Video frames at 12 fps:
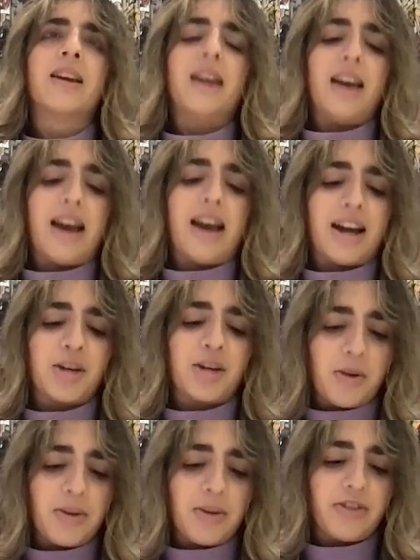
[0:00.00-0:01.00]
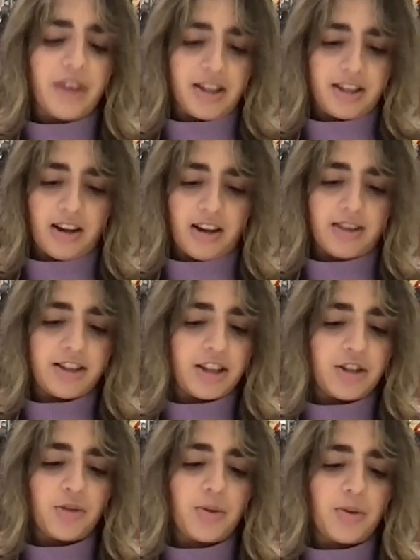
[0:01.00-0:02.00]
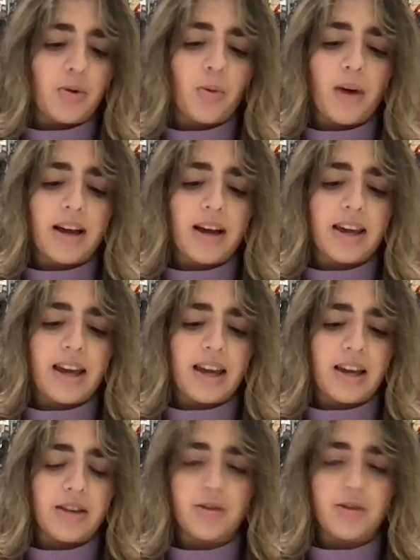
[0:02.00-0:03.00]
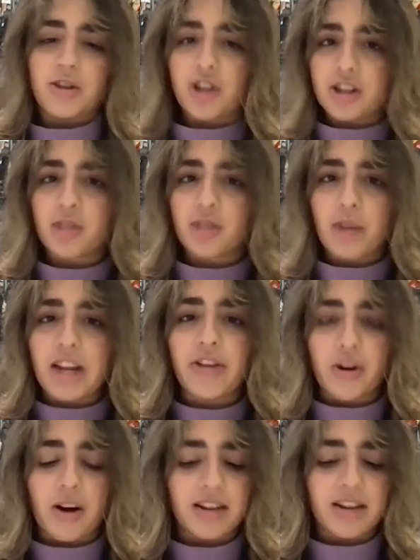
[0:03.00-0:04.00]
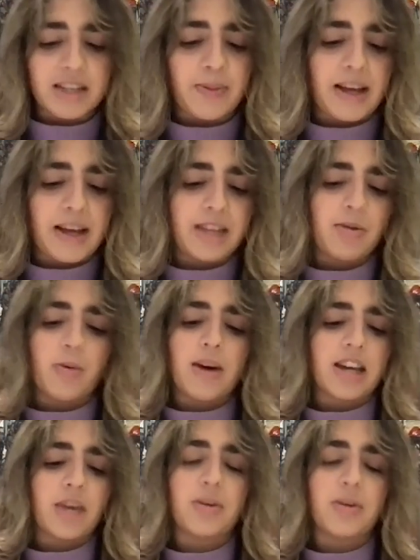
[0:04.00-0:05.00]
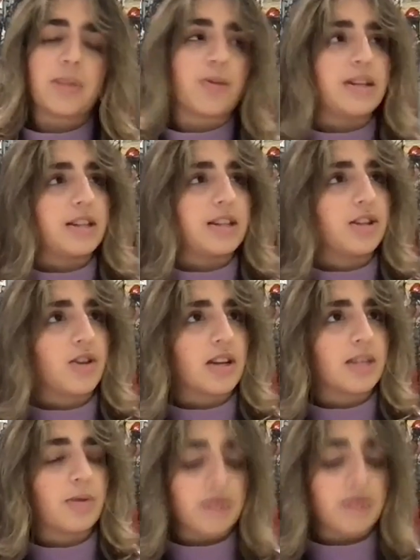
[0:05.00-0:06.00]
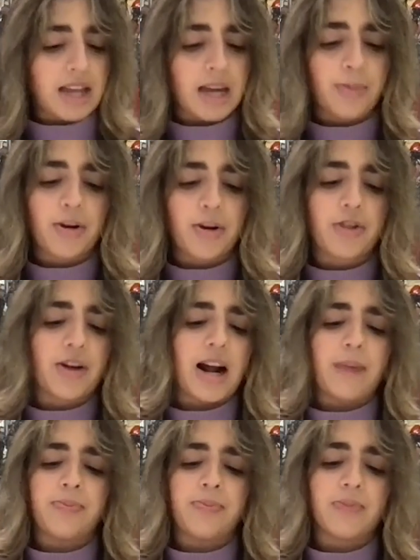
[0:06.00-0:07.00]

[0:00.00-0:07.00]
And when we first started, we were working just really in the grant space. We were working with the Prince's Trust Mosaic program,